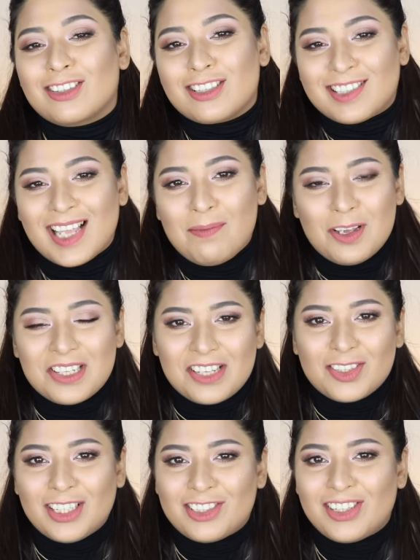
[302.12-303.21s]
to the same music,
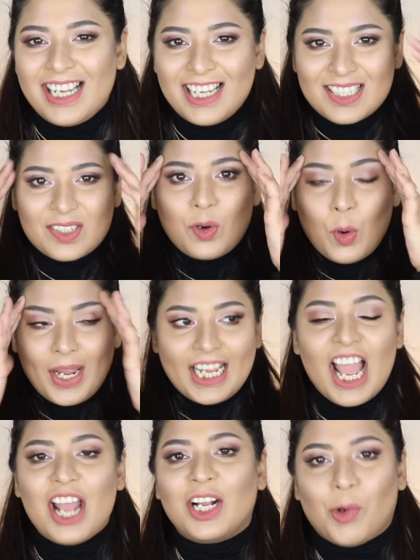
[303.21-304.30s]
so literally he's
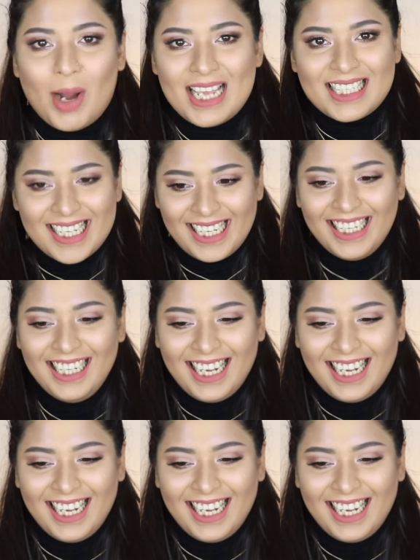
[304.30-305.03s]
going crazy.